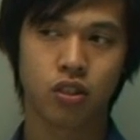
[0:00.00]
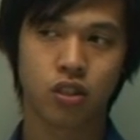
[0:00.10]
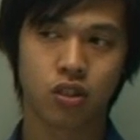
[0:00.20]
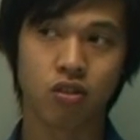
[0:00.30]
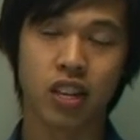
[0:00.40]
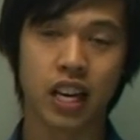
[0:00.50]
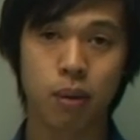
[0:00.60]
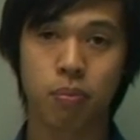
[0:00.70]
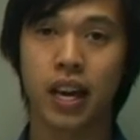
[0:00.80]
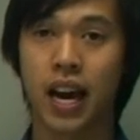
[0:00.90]
to
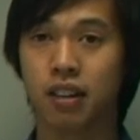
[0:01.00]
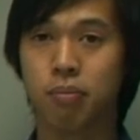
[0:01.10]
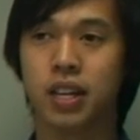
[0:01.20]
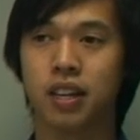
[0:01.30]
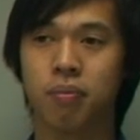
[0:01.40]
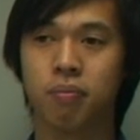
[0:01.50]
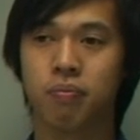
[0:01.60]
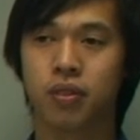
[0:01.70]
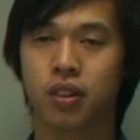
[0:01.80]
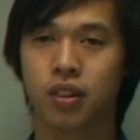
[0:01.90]
keep the aluminium
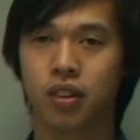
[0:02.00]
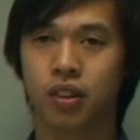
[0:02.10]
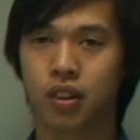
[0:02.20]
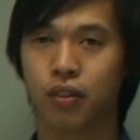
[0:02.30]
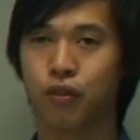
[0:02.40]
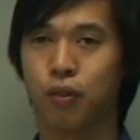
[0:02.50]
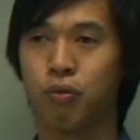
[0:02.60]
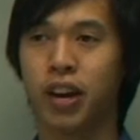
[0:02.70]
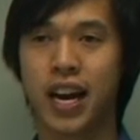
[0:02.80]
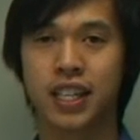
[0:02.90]
from
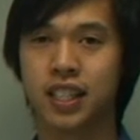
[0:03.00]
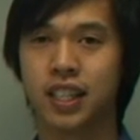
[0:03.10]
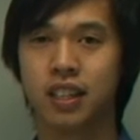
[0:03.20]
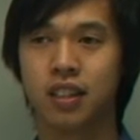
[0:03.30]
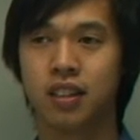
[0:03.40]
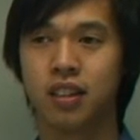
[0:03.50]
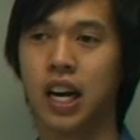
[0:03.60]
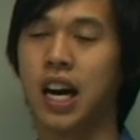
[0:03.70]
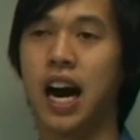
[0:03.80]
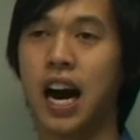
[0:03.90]
reacting
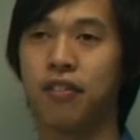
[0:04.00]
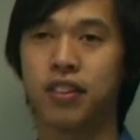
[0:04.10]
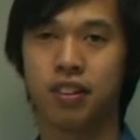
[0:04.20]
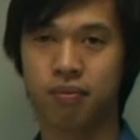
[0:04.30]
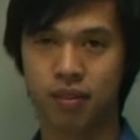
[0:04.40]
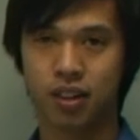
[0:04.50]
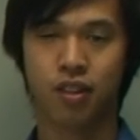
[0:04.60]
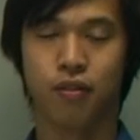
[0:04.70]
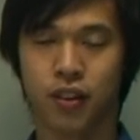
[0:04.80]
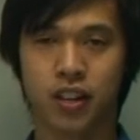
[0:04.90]
after
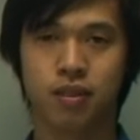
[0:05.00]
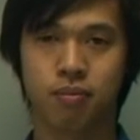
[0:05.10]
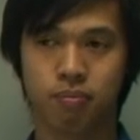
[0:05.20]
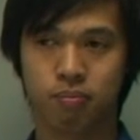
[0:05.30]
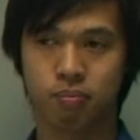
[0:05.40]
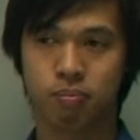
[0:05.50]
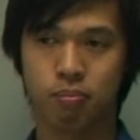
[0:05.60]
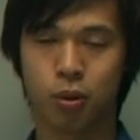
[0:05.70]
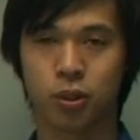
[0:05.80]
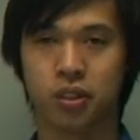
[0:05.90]
the first
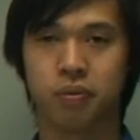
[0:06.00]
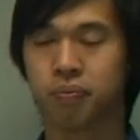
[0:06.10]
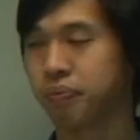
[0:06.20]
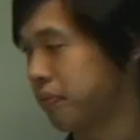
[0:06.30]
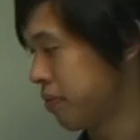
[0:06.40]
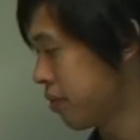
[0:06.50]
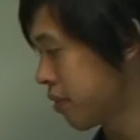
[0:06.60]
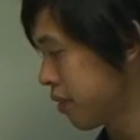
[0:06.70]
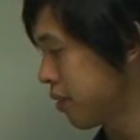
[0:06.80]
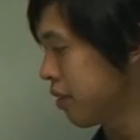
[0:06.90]
portion.
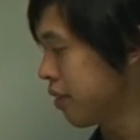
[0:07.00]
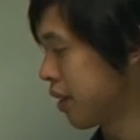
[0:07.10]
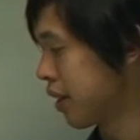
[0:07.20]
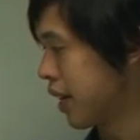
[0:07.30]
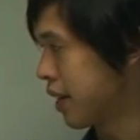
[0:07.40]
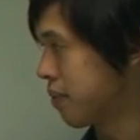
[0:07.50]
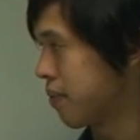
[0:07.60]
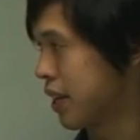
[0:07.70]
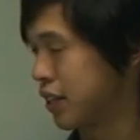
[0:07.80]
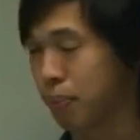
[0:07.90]
Okay,
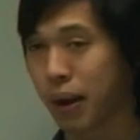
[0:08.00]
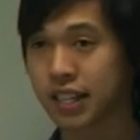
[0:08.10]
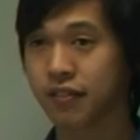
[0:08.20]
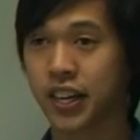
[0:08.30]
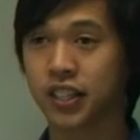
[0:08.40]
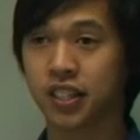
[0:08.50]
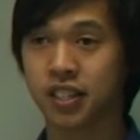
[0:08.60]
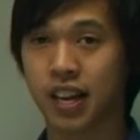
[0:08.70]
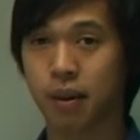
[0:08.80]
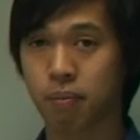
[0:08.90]
and so passivation is
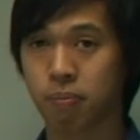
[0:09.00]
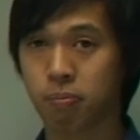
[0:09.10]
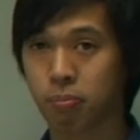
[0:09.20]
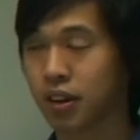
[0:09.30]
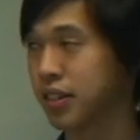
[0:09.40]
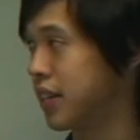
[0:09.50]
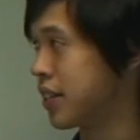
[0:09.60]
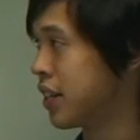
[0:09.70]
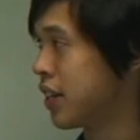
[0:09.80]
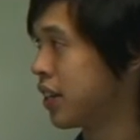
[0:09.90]
that process.
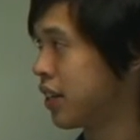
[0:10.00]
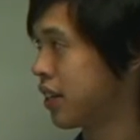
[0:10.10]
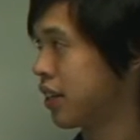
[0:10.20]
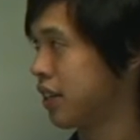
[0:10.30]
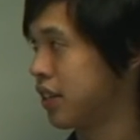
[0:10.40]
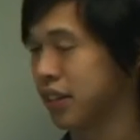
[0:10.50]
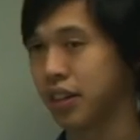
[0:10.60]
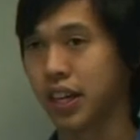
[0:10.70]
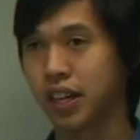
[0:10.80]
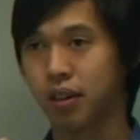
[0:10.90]
So
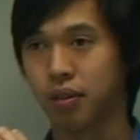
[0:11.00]
it